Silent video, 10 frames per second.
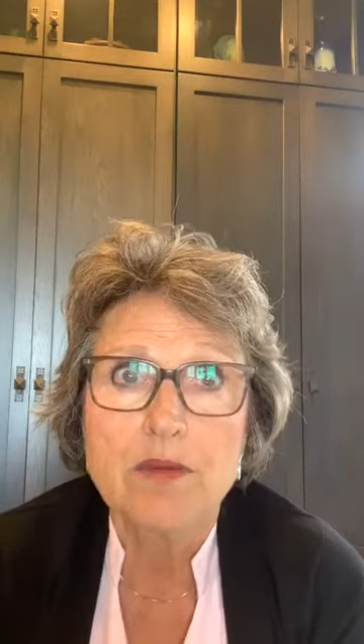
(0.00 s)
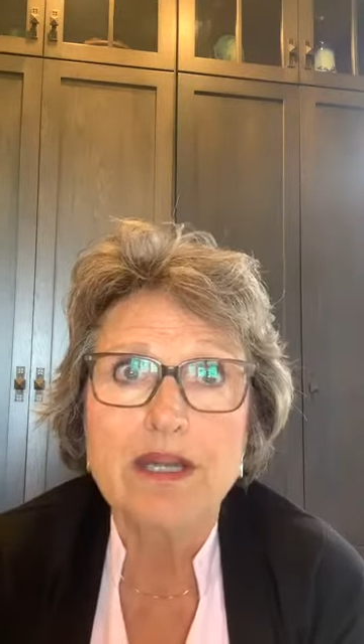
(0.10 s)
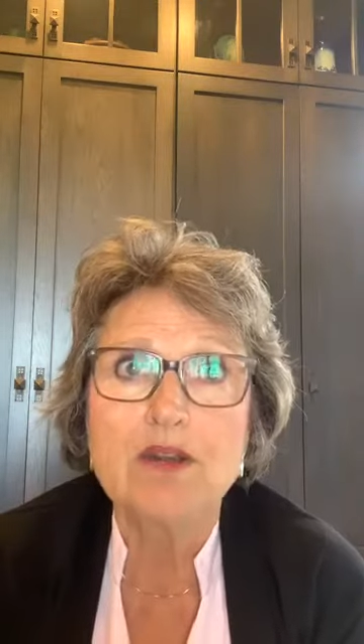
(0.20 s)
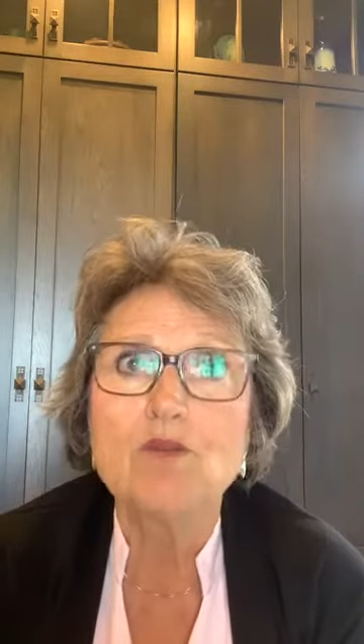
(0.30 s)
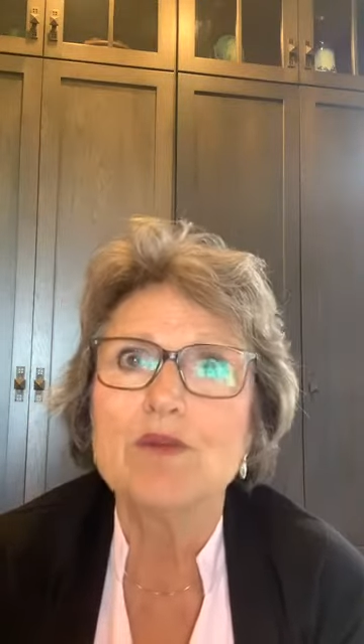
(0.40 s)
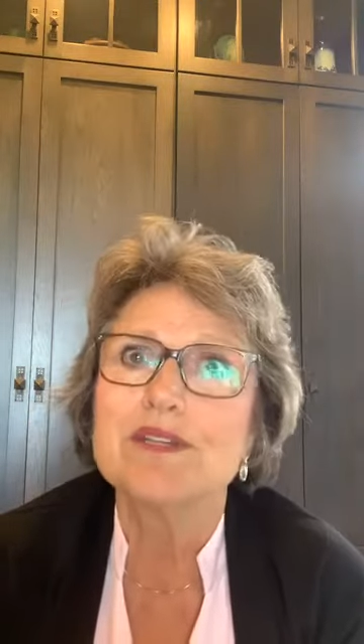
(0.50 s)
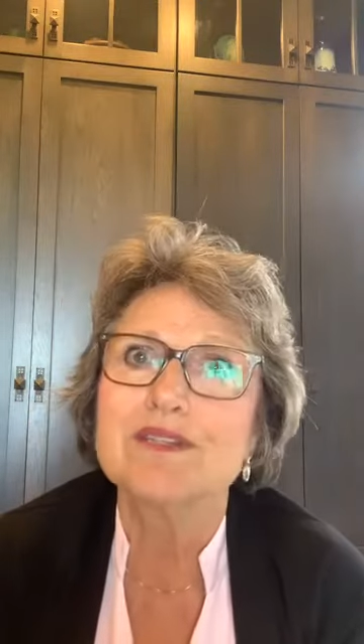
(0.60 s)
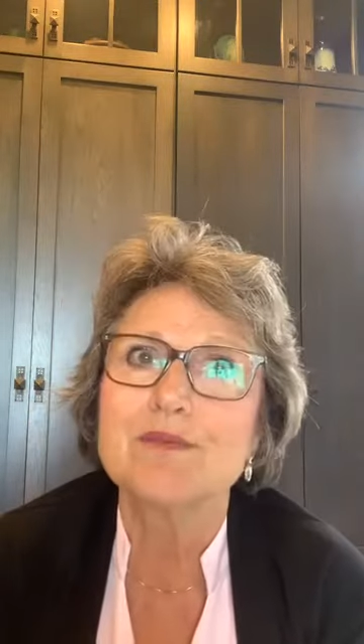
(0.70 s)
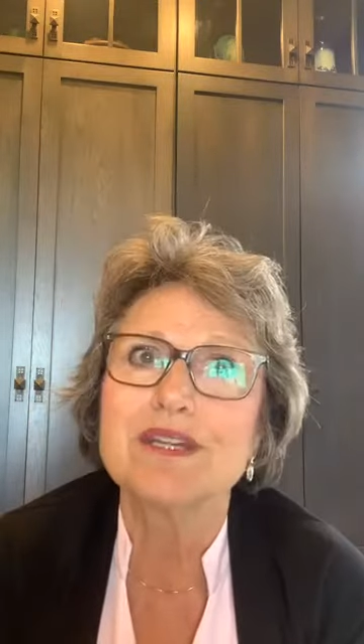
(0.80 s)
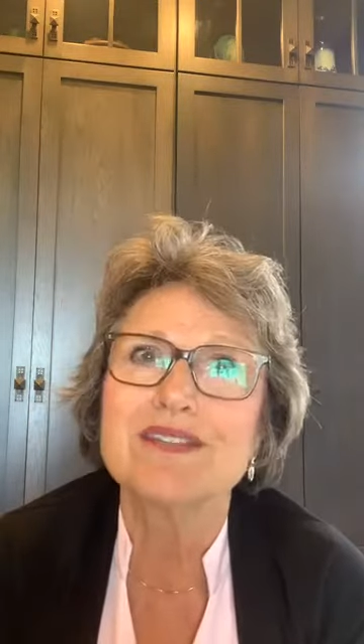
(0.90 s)
but I don't want
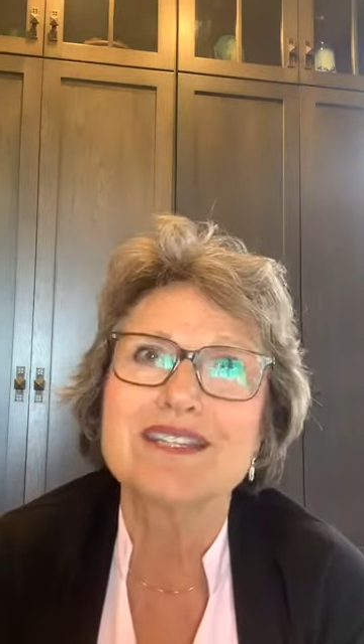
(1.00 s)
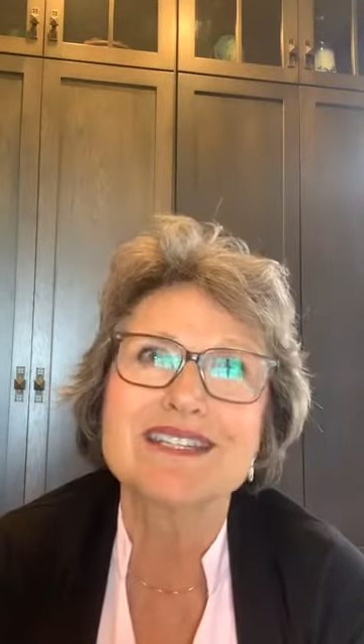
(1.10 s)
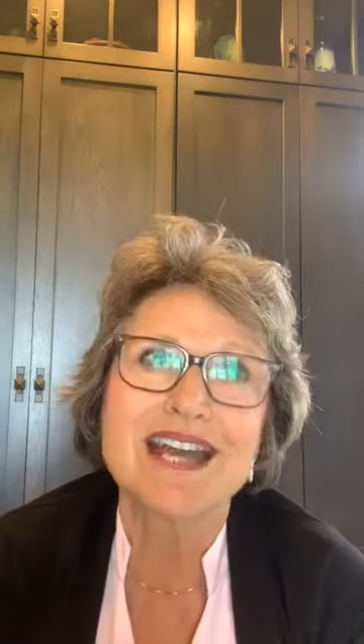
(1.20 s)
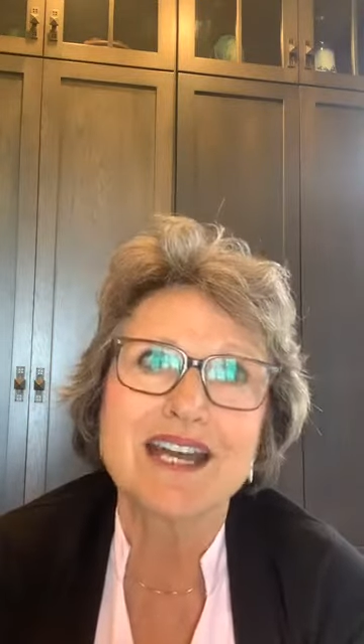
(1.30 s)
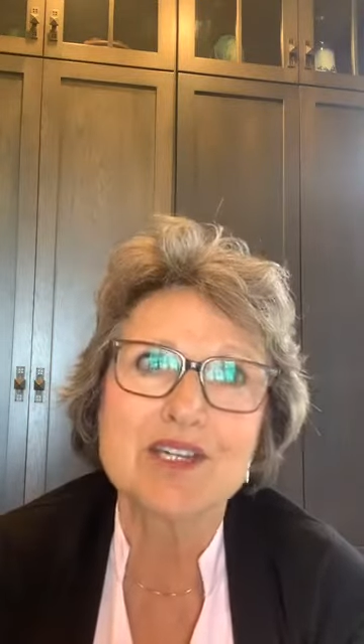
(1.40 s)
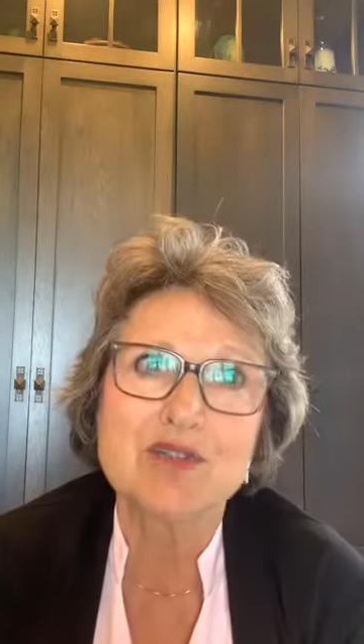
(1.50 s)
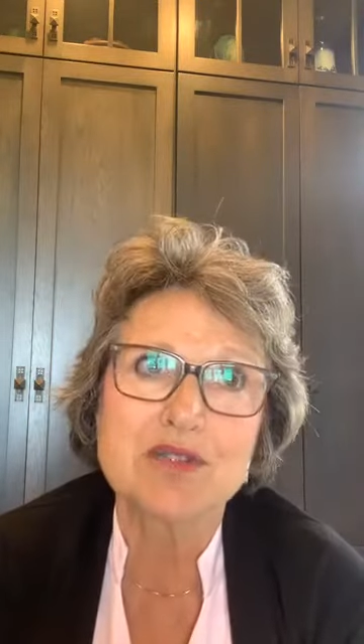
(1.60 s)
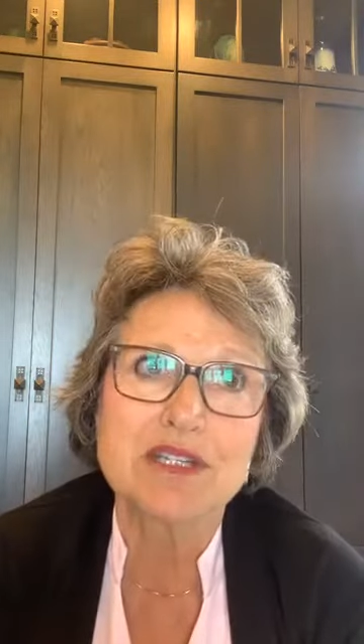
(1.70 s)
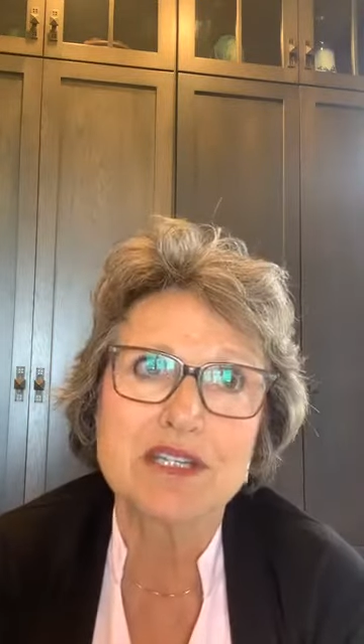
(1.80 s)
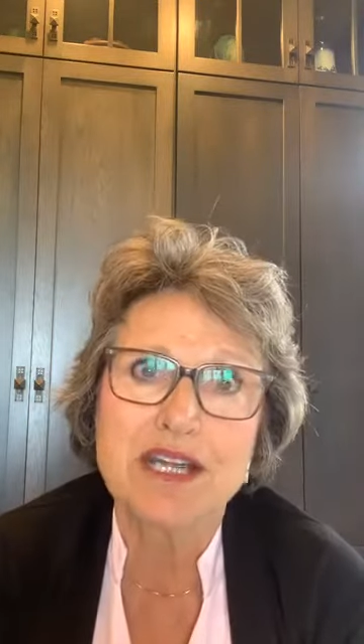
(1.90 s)
somebody that's not
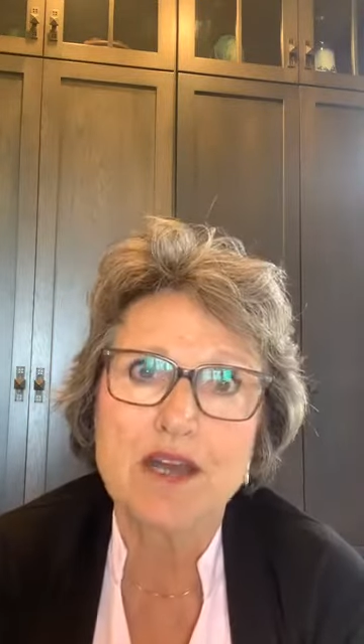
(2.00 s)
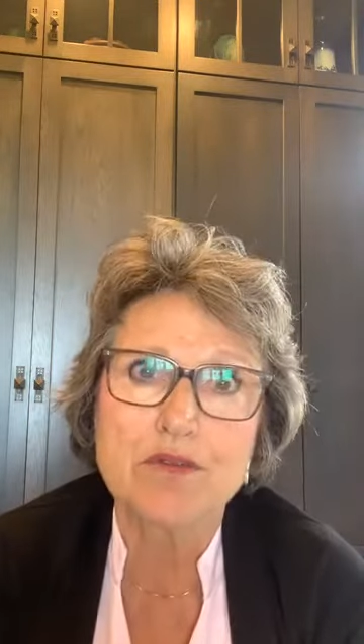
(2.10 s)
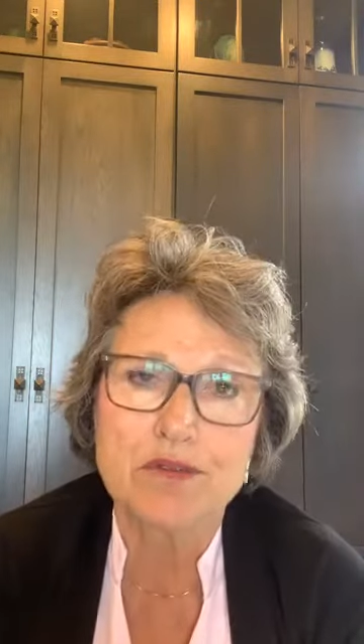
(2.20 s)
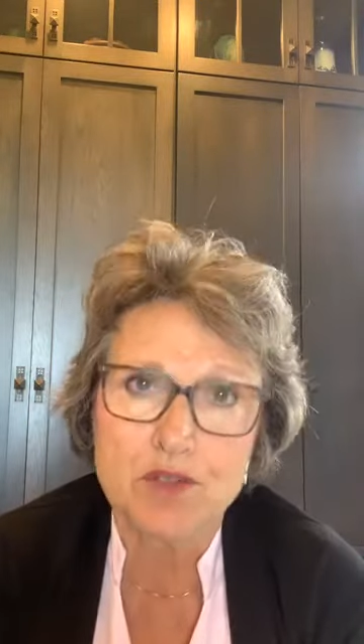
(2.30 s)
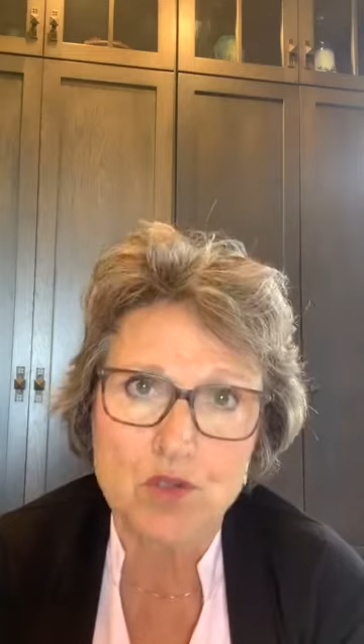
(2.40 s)
interested in health